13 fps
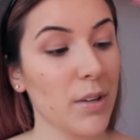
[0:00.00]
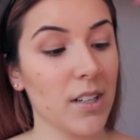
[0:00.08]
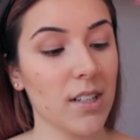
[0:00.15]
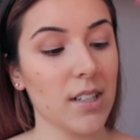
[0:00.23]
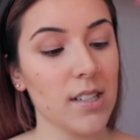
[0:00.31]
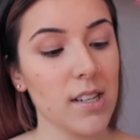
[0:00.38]
but
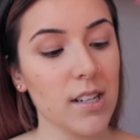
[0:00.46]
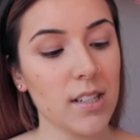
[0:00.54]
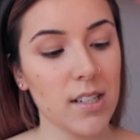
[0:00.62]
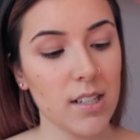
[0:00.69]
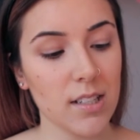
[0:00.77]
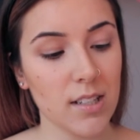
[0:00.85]
it is a
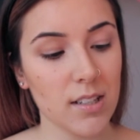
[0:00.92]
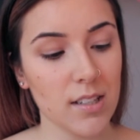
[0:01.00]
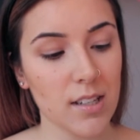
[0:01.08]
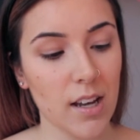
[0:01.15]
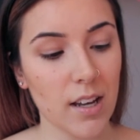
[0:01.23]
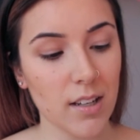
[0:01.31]
decent
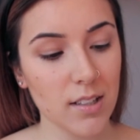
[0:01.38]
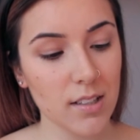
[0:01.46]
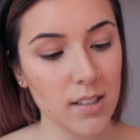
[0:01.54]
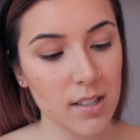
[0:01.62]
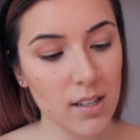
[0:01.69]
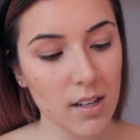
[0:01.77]

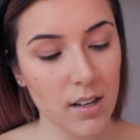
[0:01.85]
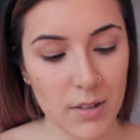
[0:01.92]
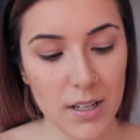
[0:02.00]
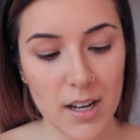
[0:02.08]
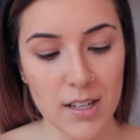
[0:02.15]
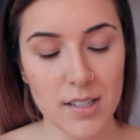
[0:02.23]
size.
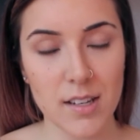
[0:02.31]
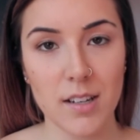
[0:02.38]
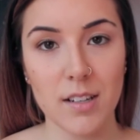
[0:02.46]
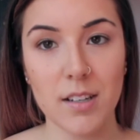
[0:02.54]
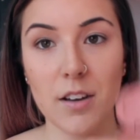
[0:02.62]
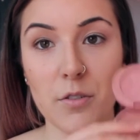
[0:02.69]
It has
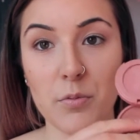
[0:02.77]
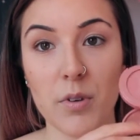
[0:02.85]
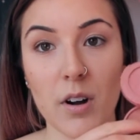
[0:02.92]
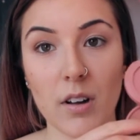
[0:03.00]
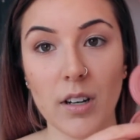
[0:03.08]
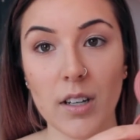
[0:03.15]
enough
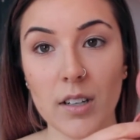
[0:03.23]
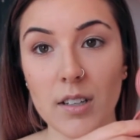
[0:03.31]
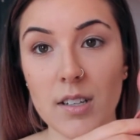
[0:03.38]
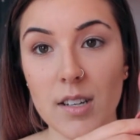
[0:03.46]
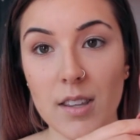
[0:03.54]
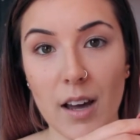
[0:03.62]

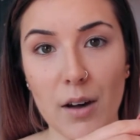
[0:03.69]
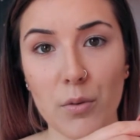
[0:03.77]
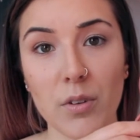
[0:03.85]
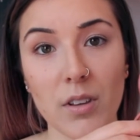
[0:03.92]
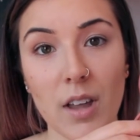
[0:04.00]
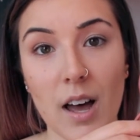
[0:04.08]
product that
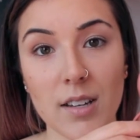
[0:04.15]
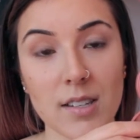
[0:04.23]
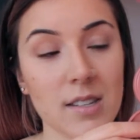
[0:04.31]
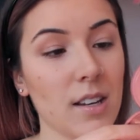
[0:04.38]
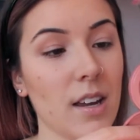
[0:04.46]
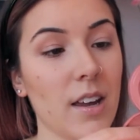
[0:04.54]
will
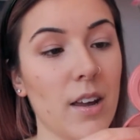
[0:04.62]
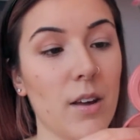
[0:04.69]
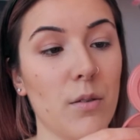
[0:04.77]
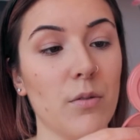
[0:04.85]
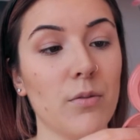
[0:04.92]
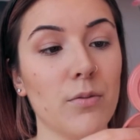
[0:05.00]
last
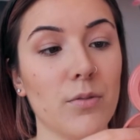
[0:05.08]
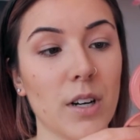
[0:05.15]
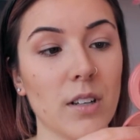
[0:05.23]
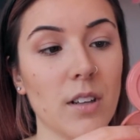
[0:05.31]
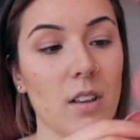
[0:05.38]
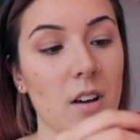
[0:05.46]
a
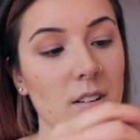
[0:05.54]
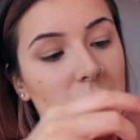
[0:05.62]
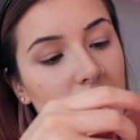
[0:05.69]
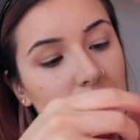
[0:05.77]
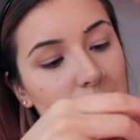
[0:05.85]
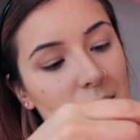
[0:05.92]
fairly long
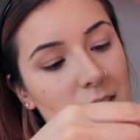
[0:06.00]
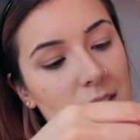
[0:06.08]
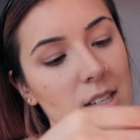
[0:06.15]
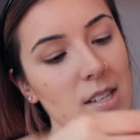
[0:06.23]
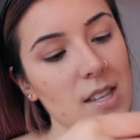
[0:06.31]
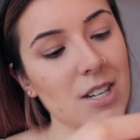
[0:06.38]
time, and this
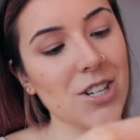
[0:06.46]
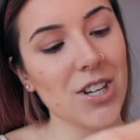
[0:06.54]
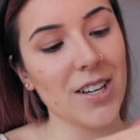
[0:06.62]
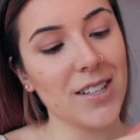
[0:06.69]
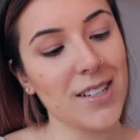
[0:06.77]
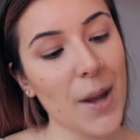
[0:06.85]
is in the
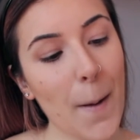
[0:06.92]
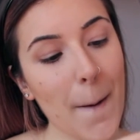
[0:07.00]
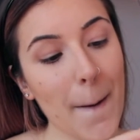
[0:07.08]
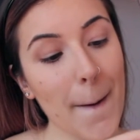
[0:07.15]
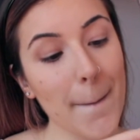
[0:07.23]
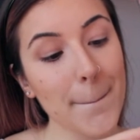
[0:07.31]
shade
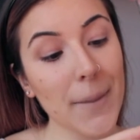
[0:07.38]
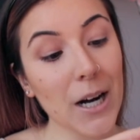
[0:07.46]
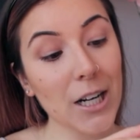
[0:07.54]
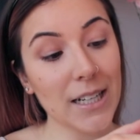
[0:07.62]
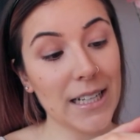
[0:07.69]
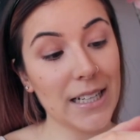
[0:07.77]

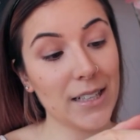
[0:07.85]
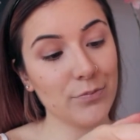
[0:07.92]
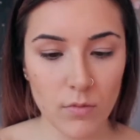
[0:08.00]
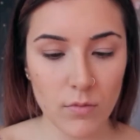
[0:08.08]
Party.